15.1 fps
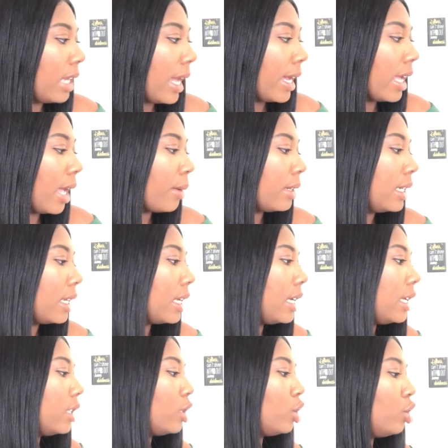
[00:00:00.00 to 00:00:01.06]
like I
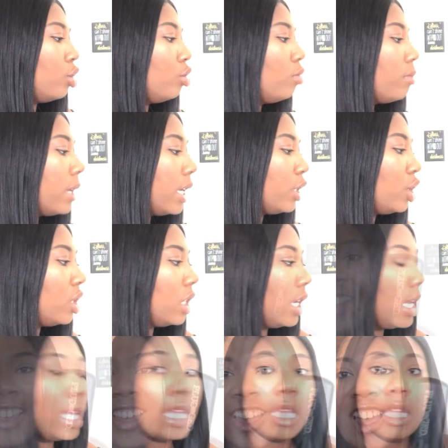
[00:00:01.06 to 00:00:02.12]
need too much
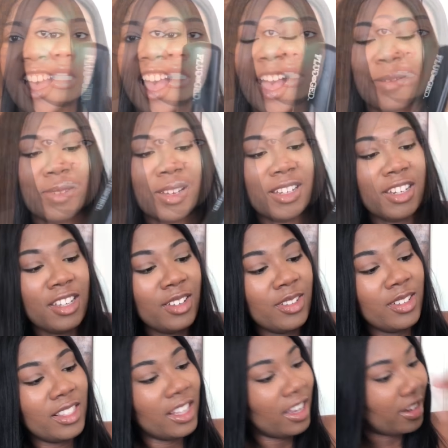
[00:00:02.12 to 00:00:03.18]
heat. I'm gonna
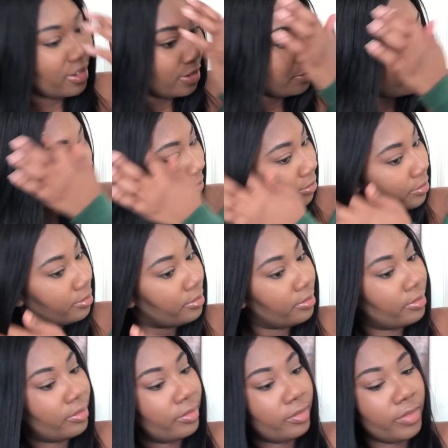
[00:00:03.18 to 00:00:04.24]
use
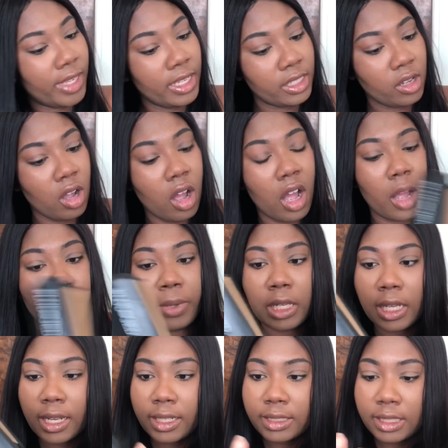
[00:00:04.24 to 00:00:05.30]
it's called
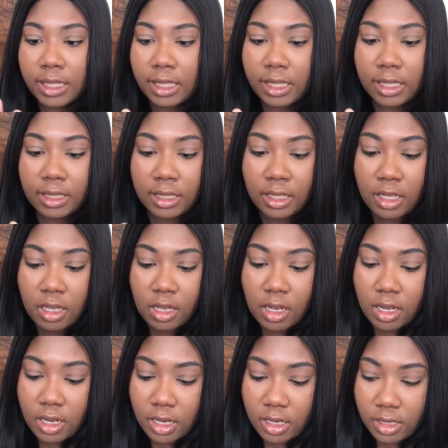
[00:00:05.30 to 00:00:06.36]
Plugged In.
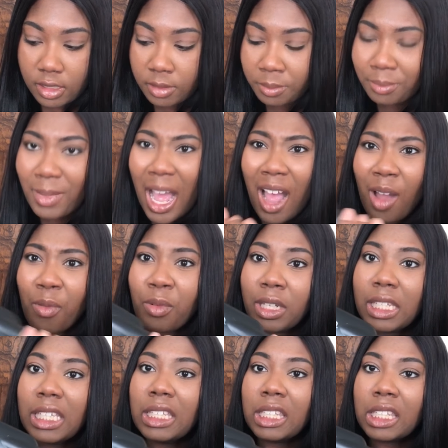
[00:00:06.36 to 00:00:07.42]
I
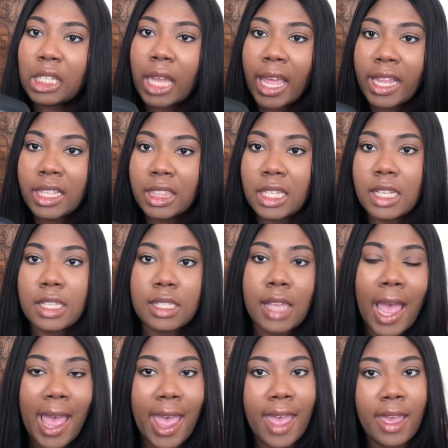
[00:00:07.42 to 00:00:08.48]
really like these.
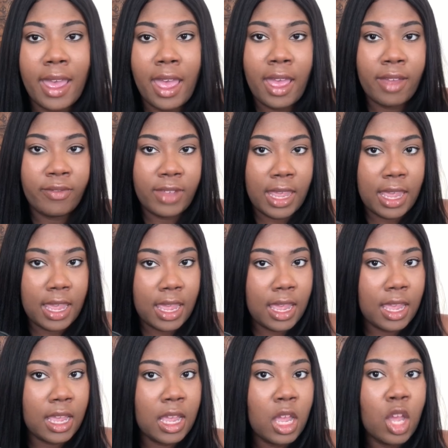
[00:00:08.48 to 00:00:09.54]
I have
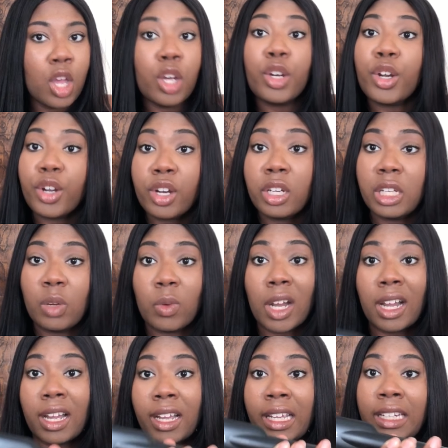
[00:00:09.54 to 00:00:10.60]
a curling
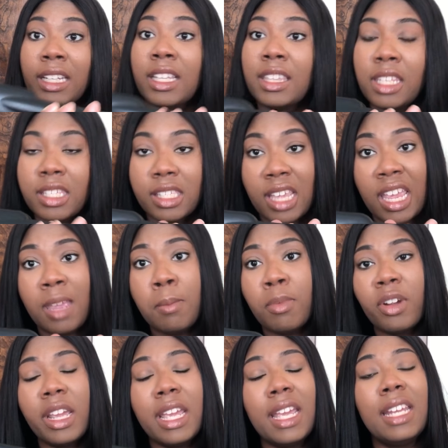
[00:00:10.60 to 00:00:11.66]
wand, the same
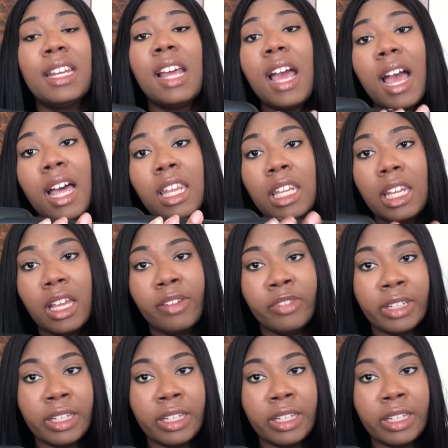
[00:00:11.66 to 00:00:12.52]
brand. I love